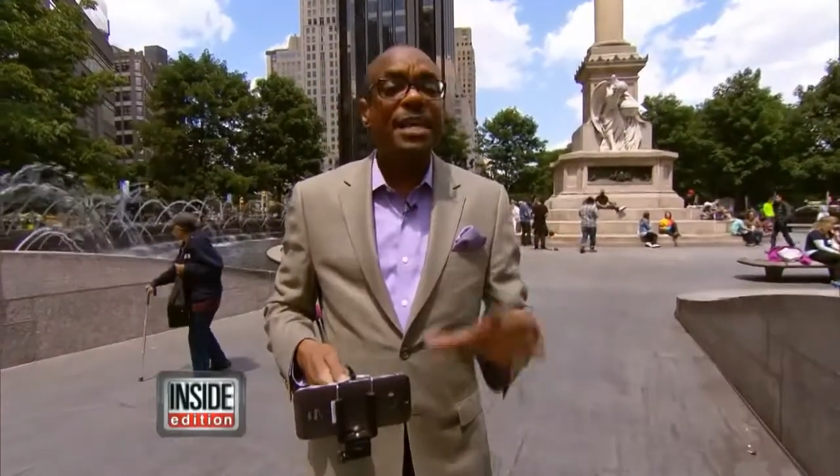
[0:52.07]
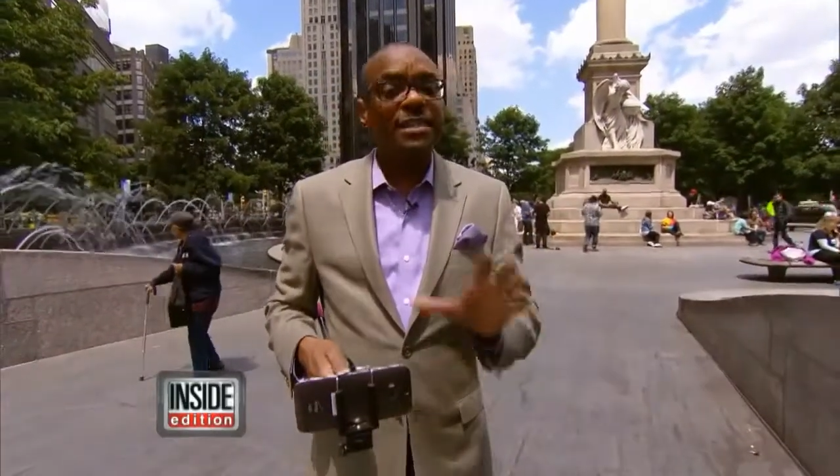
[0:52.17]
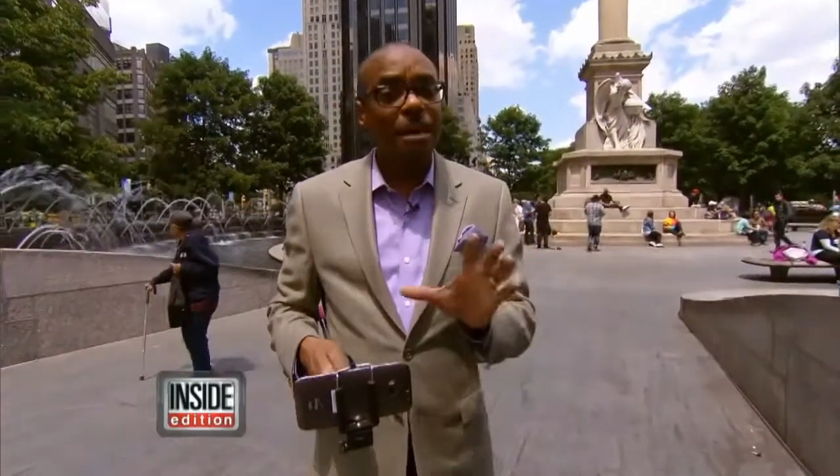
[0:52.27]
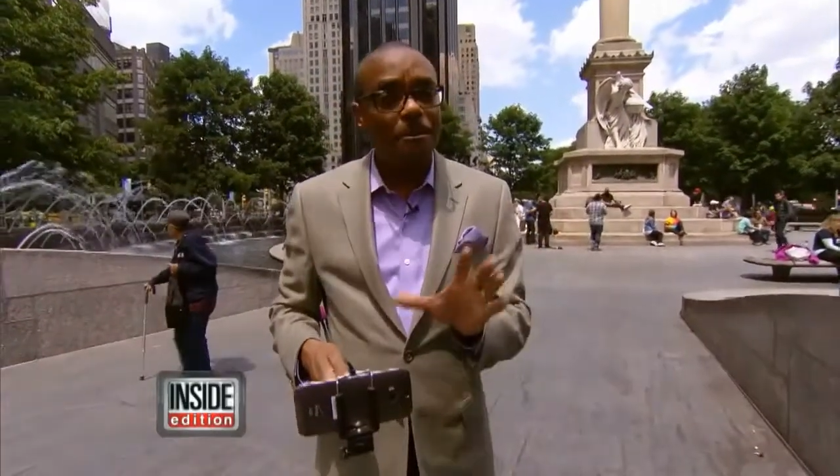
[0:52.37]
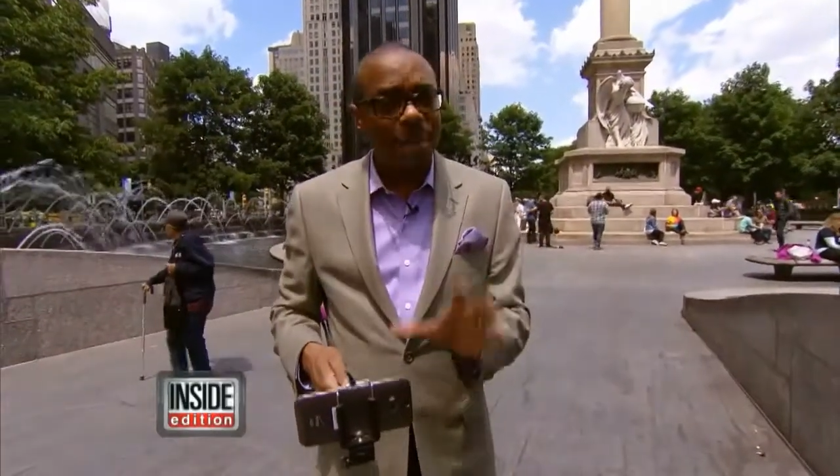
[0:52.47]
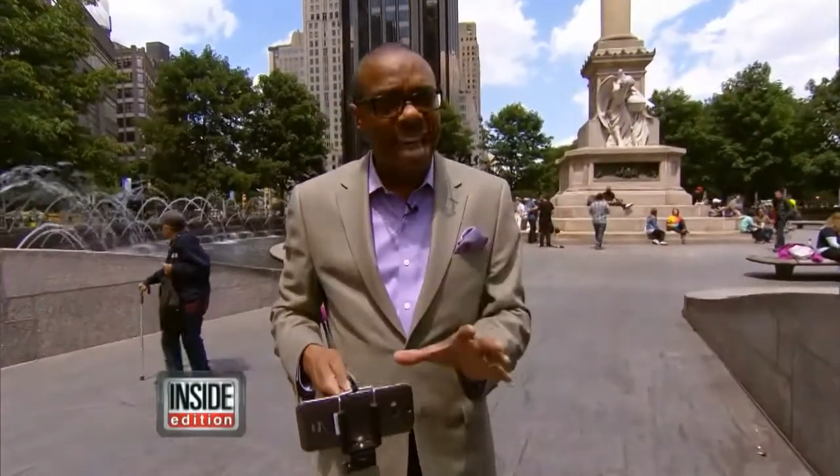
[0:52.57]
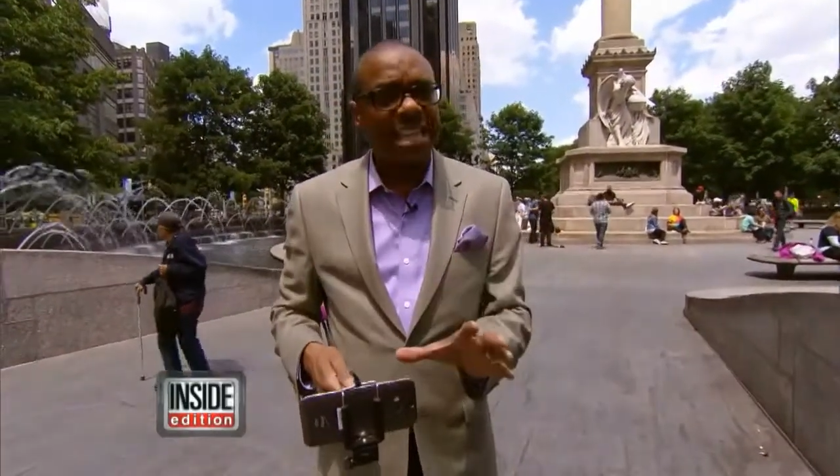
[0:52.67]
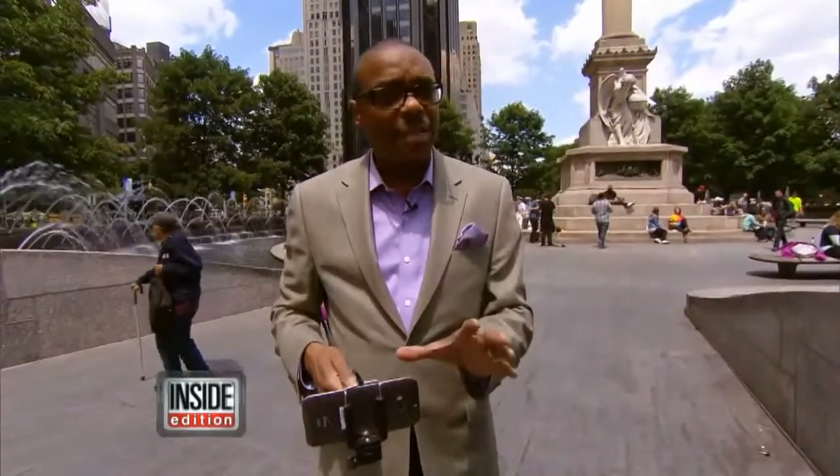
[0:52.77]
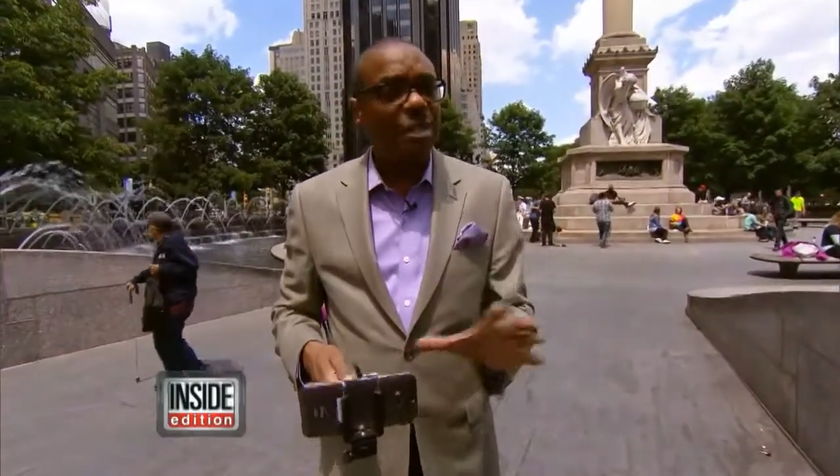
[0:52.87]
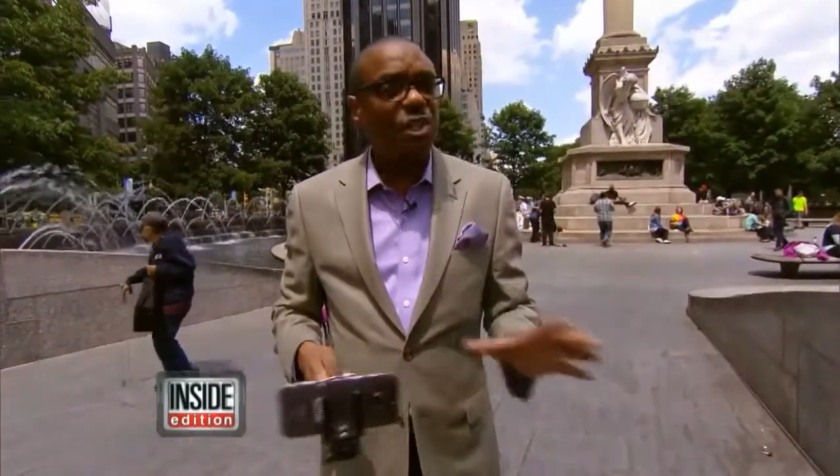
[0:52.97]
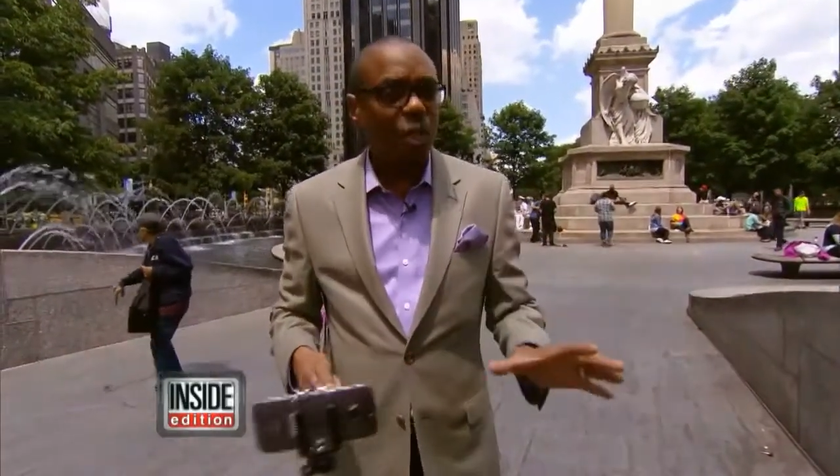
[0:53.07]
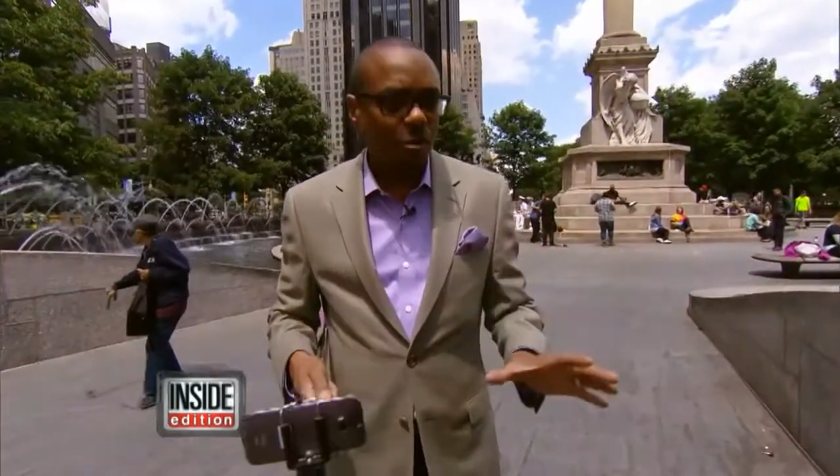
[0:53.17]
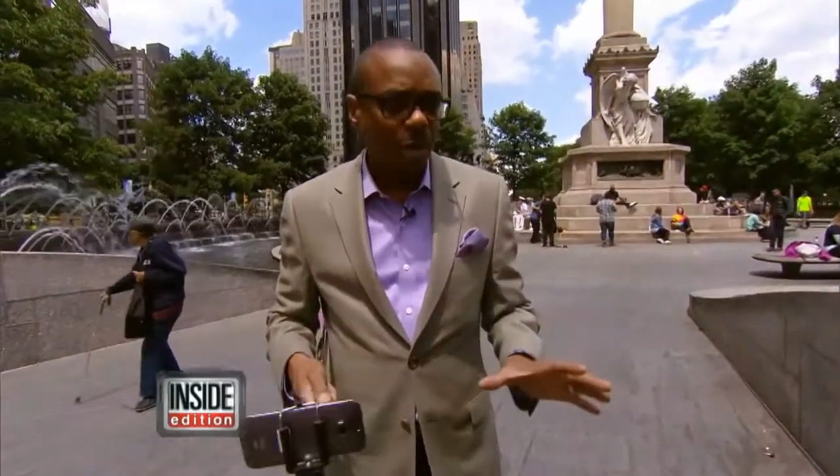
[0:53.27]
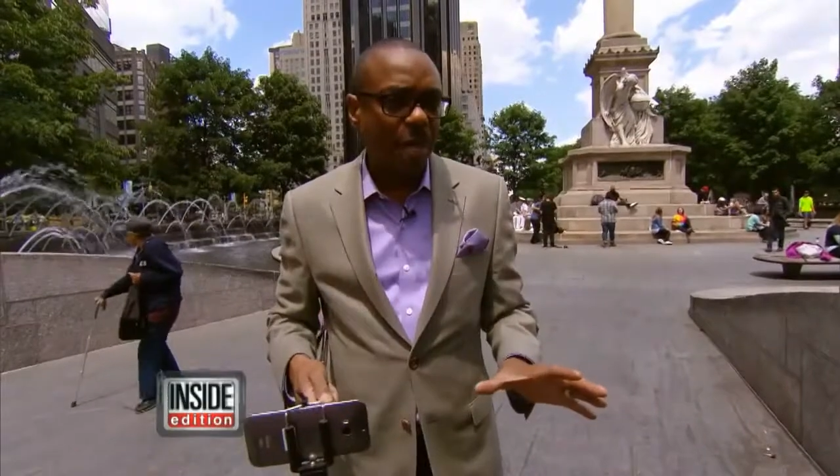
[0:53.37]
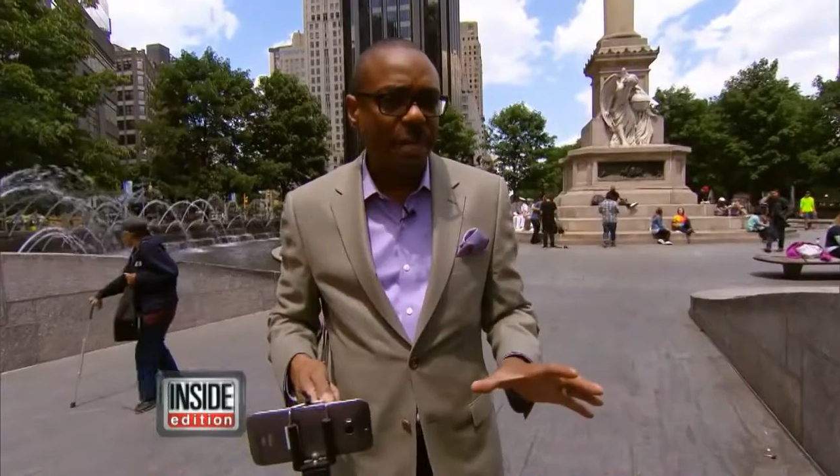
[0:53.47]
to ban them in certain
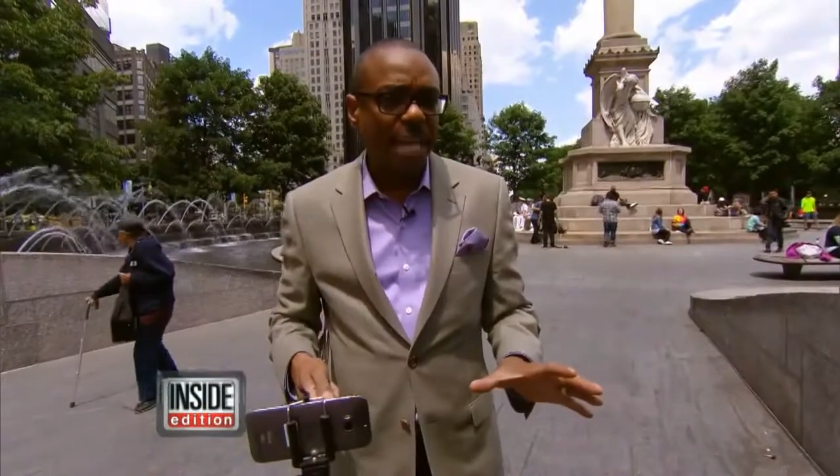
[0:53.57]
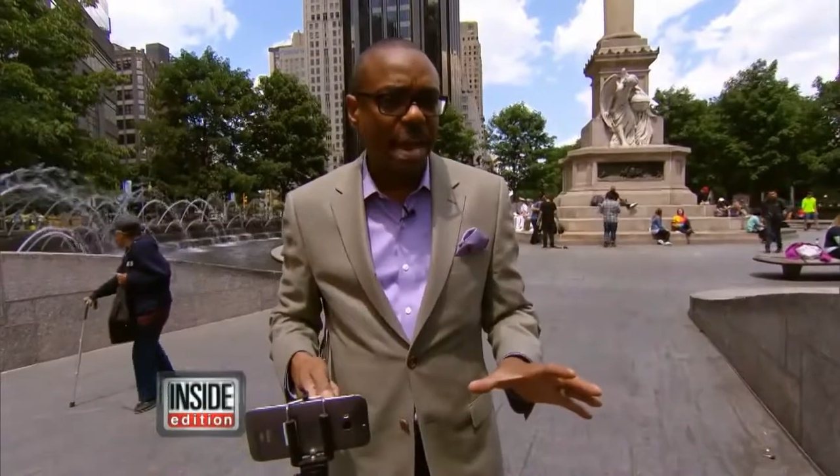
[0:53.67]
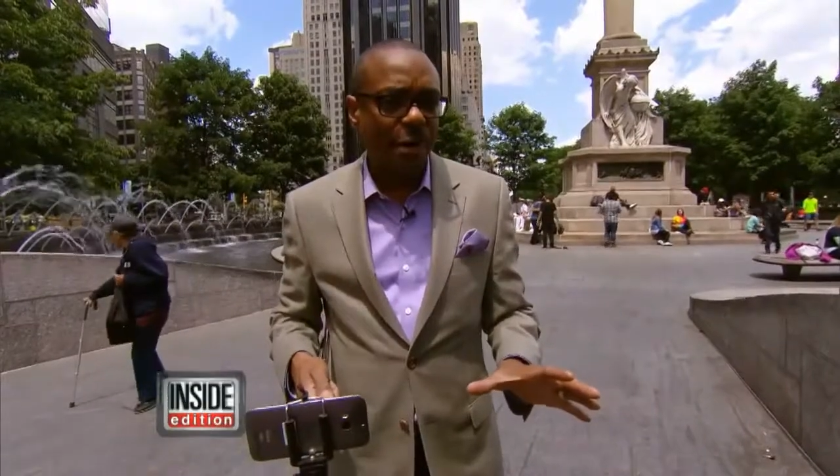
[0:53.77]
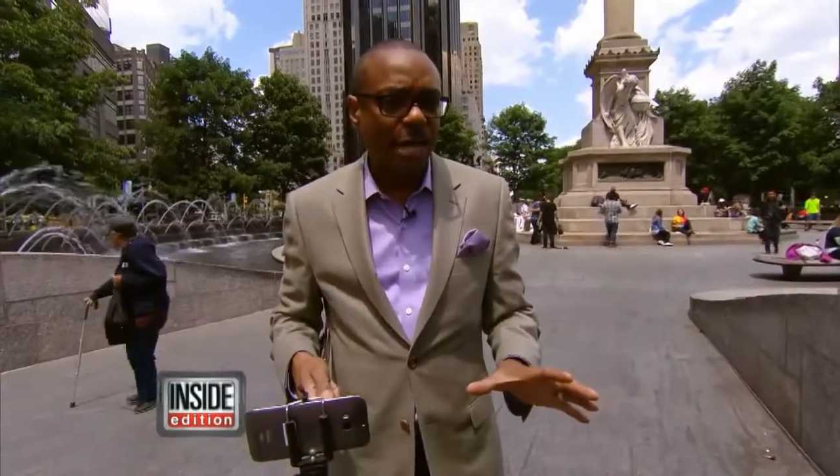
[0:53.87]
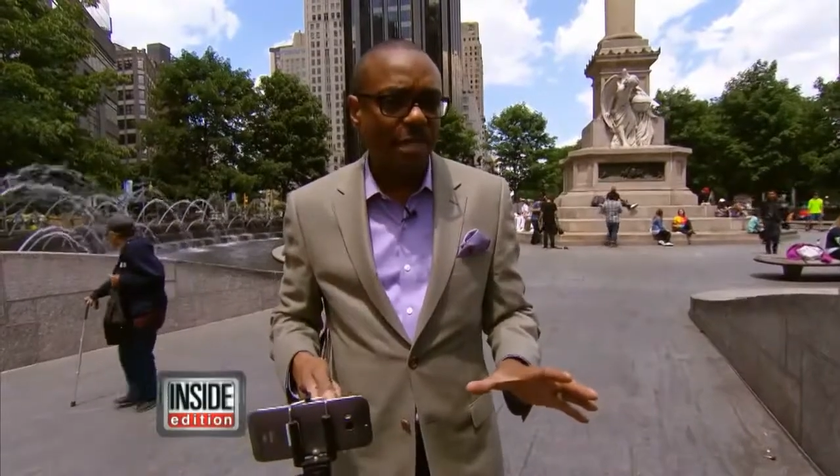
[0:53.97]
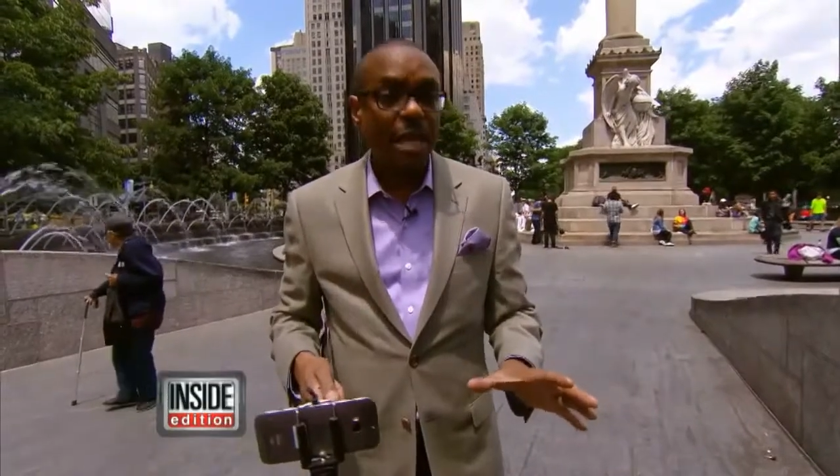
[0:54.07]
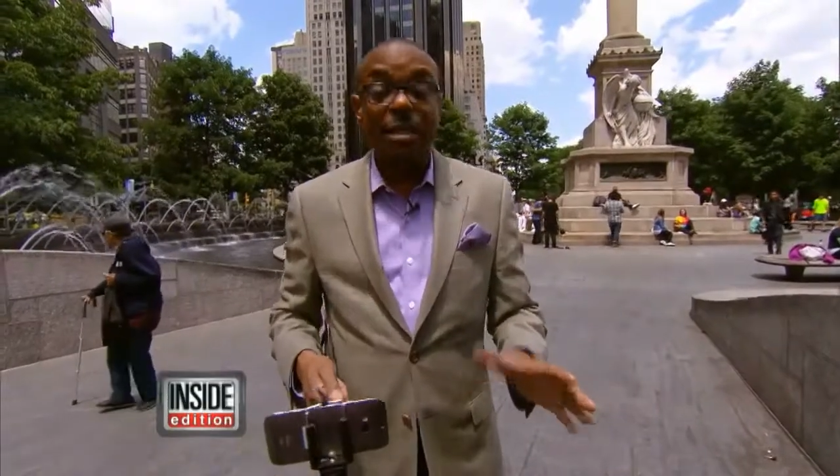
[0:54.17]
public areas